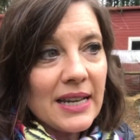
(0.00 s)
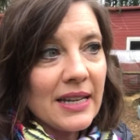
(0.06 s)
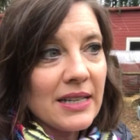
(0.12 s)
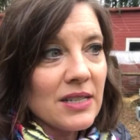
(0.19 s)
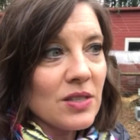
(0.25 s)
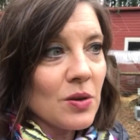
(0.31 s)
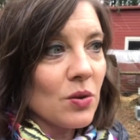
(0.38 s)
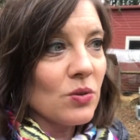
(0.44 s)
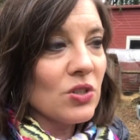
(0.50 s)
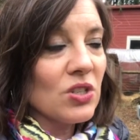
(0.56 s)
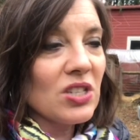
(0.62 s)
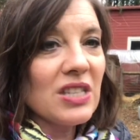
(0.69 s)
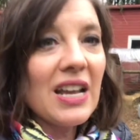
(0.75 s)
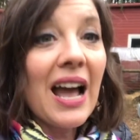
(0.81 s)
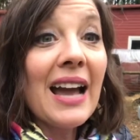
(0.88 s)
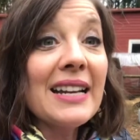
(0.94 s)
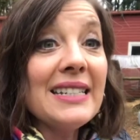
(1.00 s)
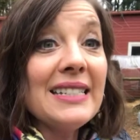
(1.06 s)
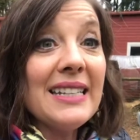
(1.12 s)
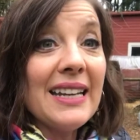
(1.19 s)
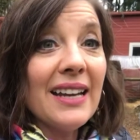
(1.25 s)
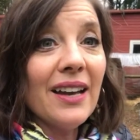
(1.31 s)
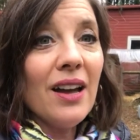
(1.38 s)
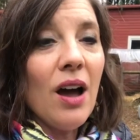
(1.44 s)
And so, just the
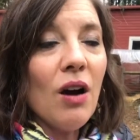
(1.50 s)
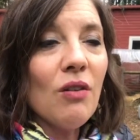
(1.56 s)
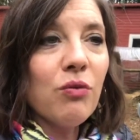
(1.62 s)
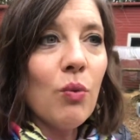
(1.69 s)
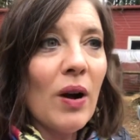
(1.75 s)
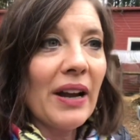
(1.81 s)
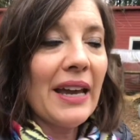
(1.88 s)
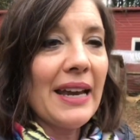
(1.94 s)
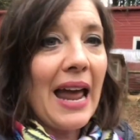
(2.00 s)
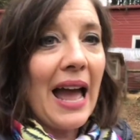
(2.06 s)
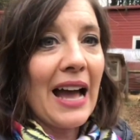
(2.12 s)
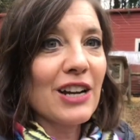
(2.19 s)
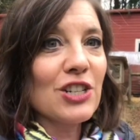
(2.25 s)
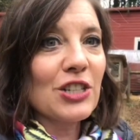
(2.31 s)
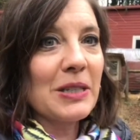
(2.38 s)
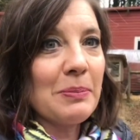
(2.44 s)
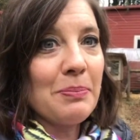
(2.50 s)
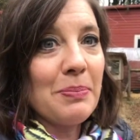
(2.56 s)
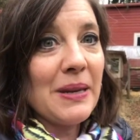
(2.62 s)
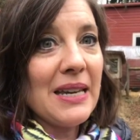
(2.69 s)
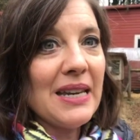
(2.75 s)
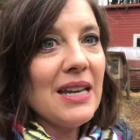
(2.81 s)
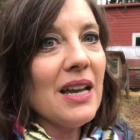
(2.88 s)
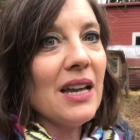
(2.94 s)
idea of what can actually
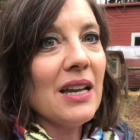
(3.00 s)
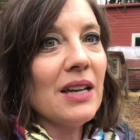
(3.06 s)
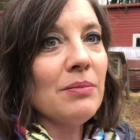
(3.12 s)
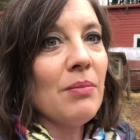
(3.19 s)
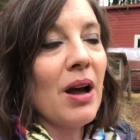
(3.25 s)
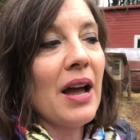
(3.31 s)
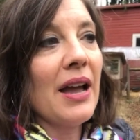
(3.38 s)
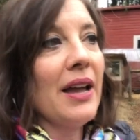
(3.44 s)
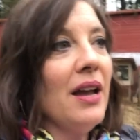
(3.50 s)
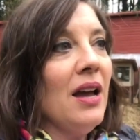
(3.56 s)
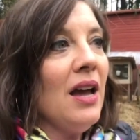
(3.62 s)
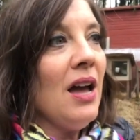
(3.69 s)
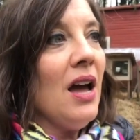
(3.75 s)
be in my,